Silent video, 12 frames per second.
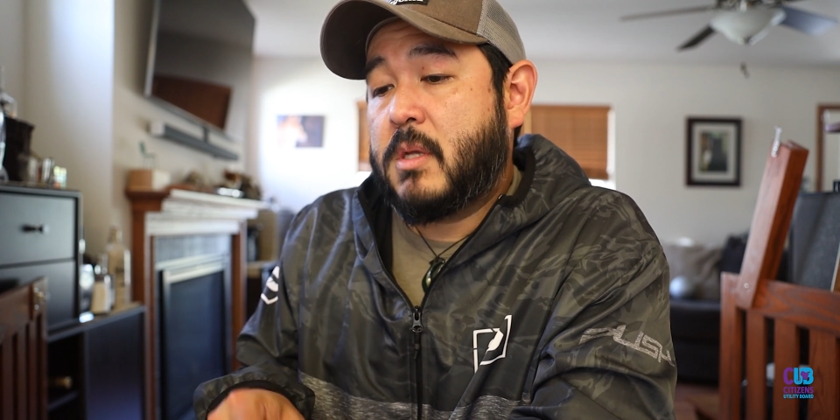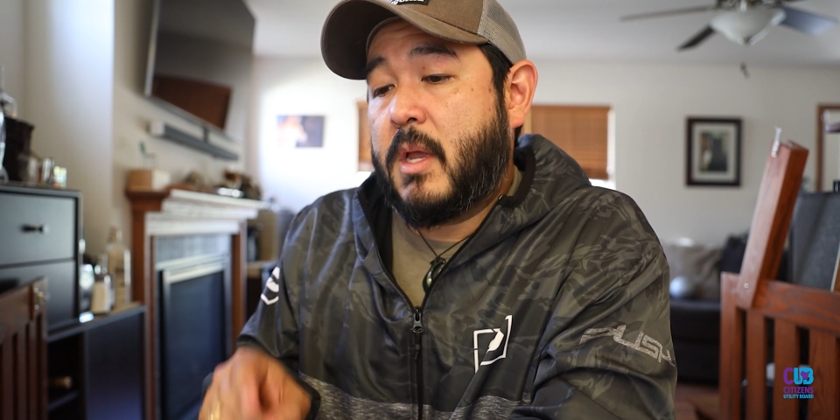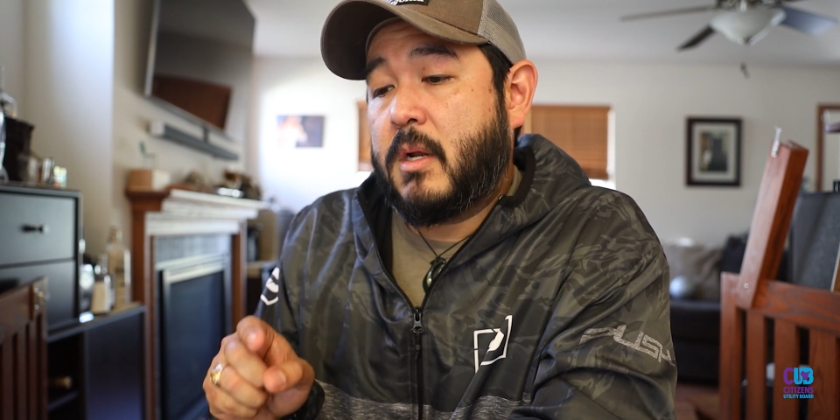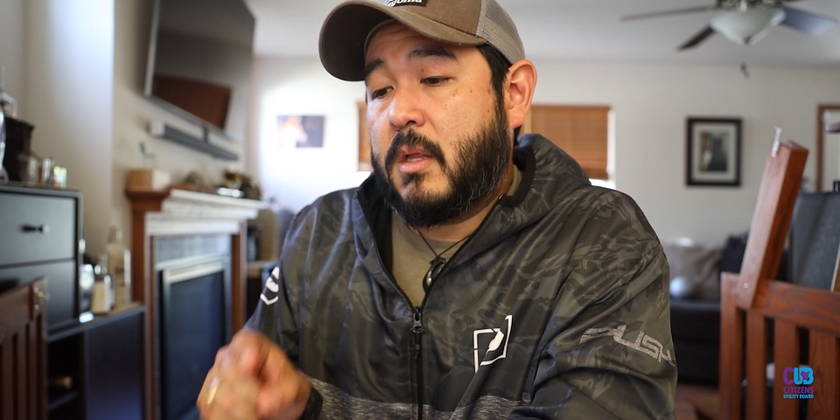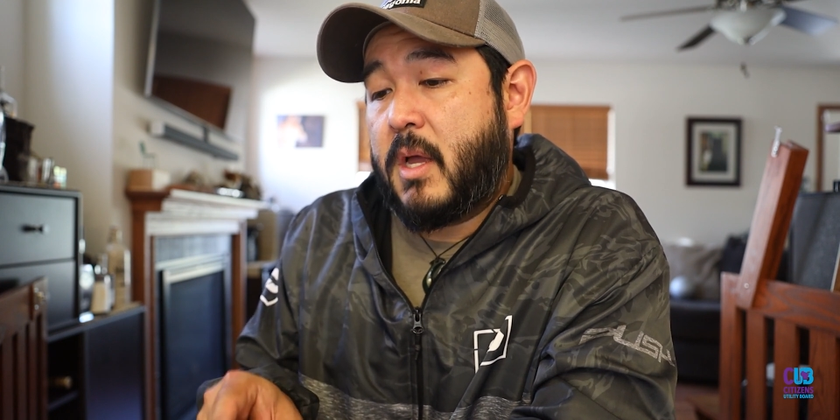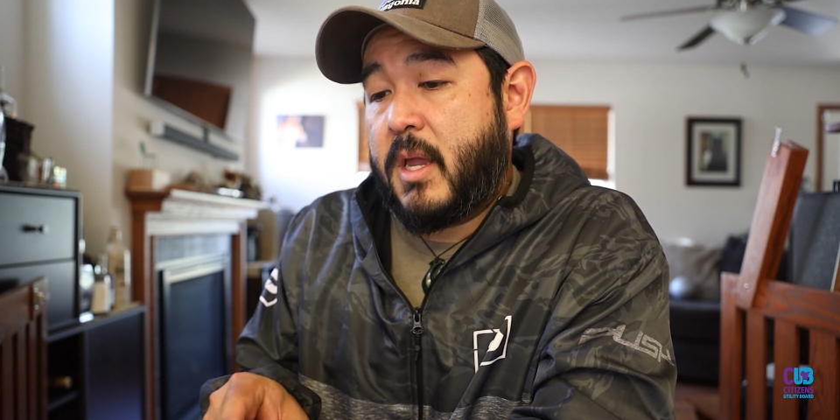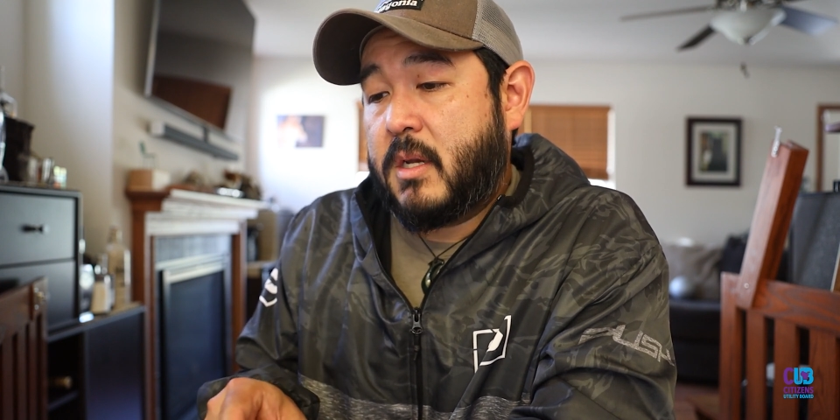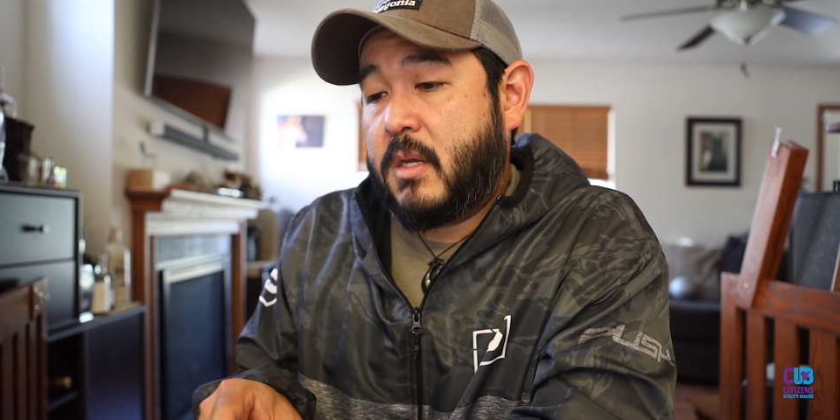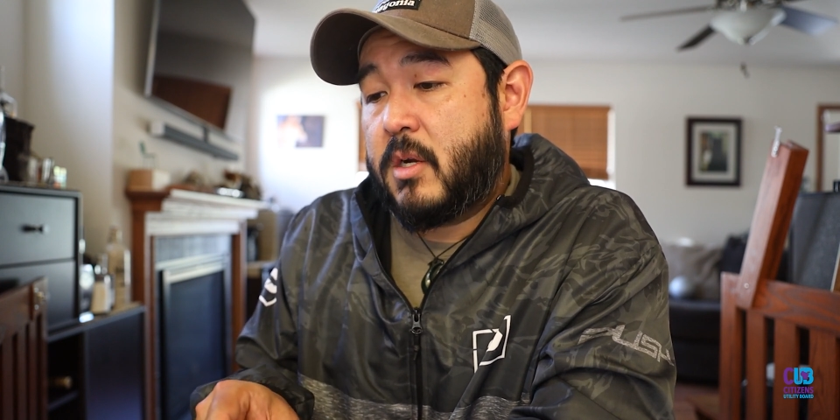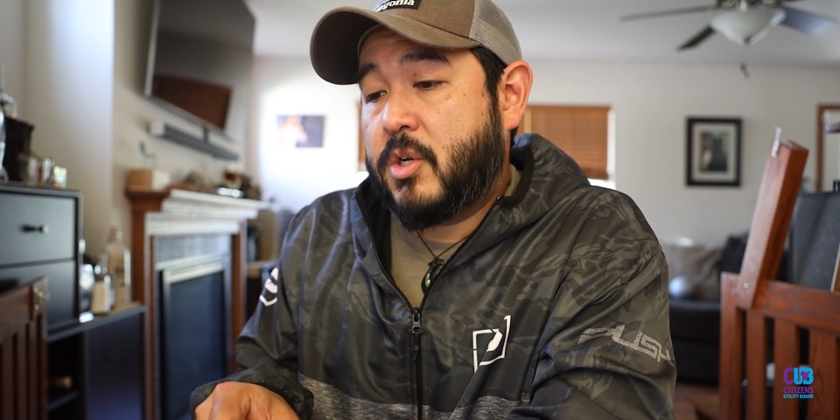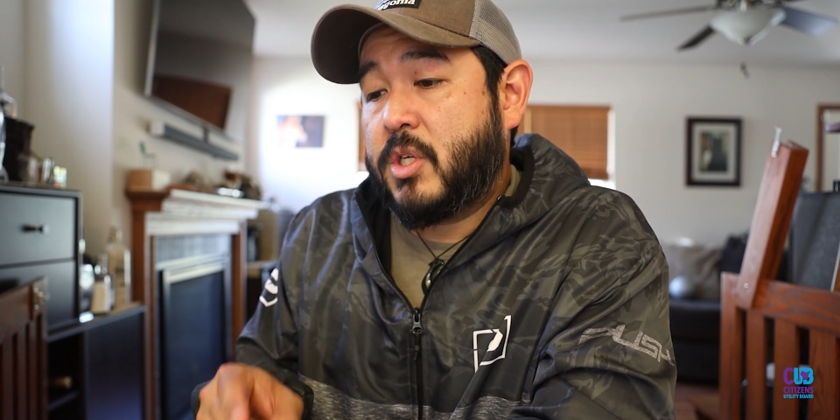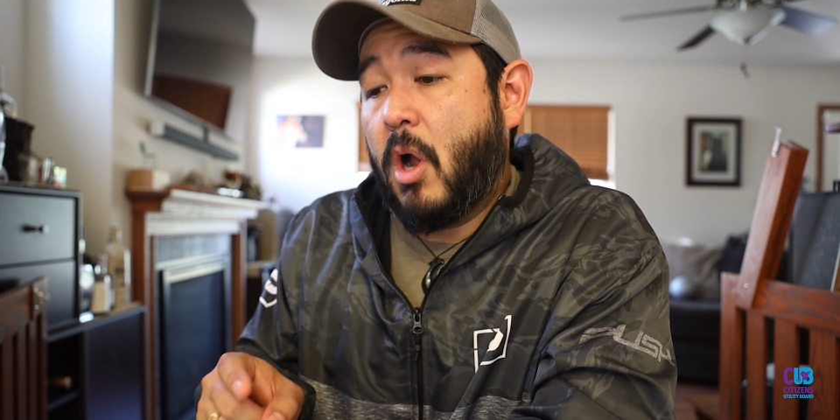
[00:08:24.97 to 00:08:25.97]
and Alliant
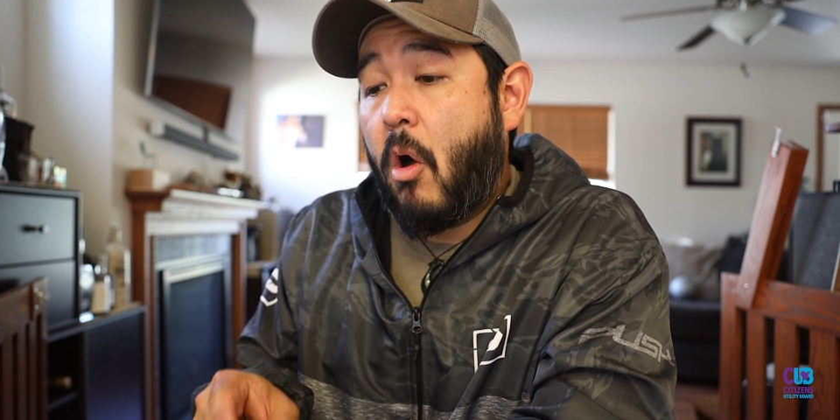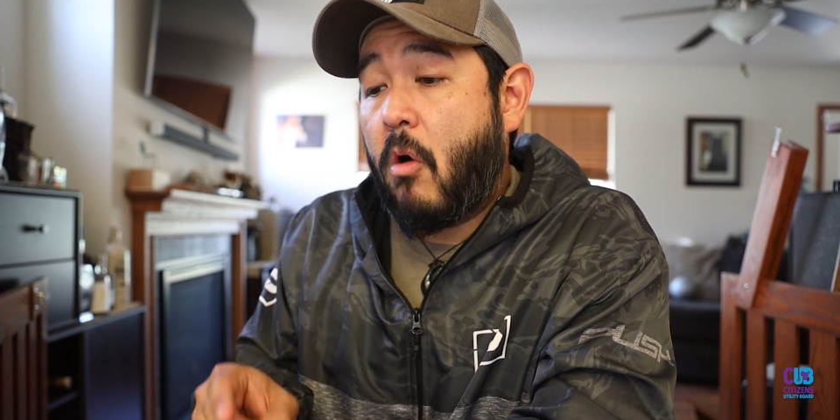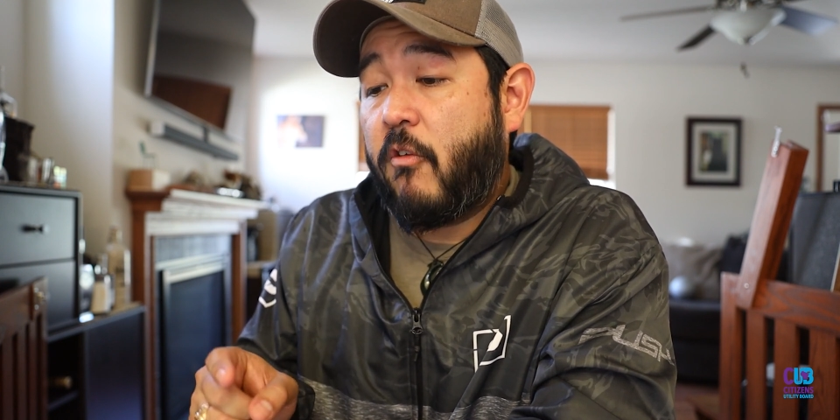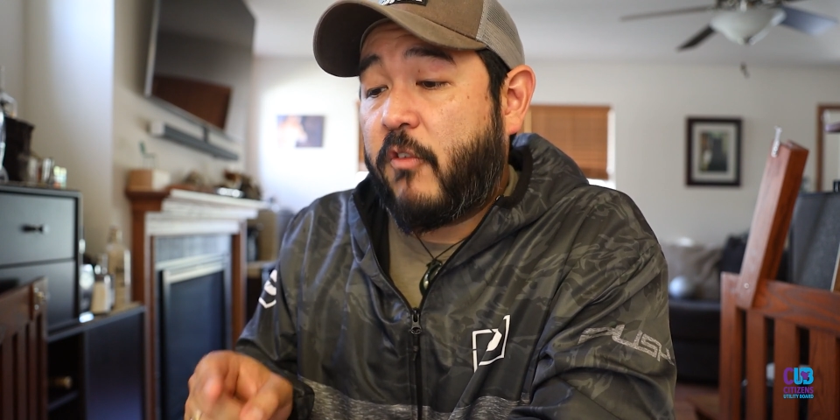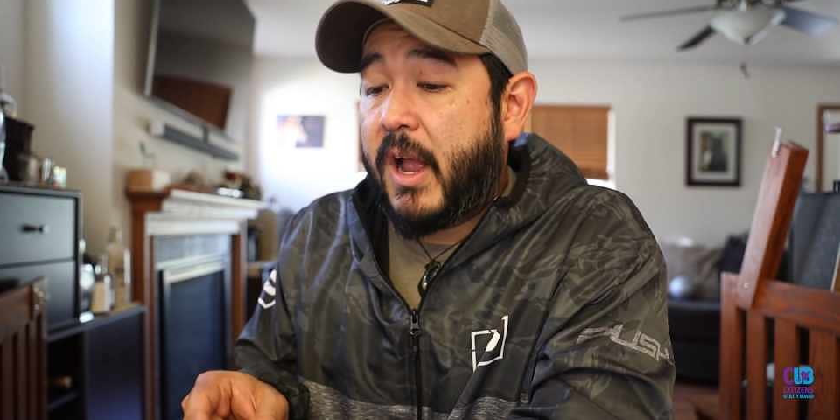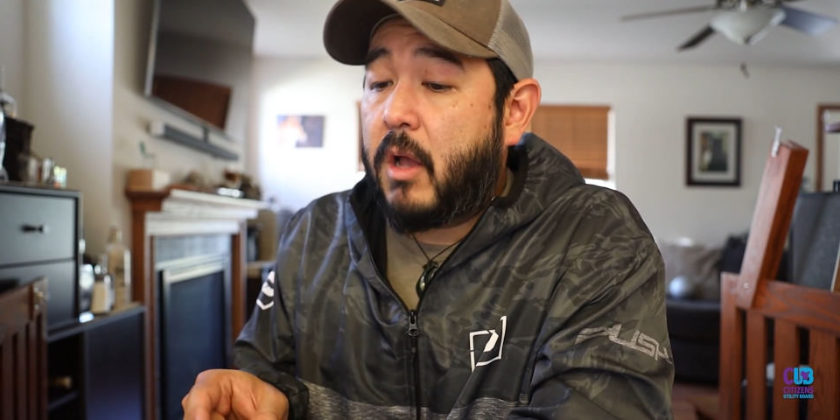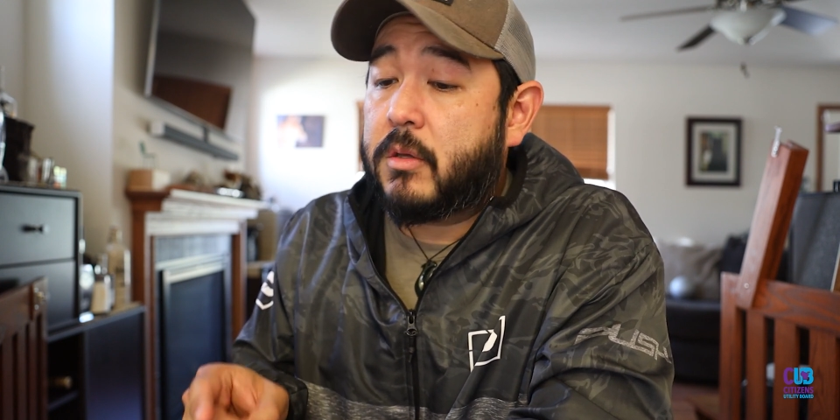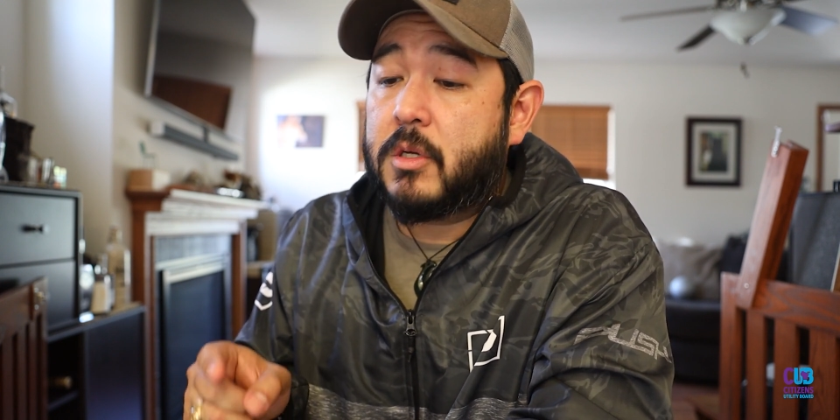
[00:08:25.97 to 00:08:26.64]
Energy all filed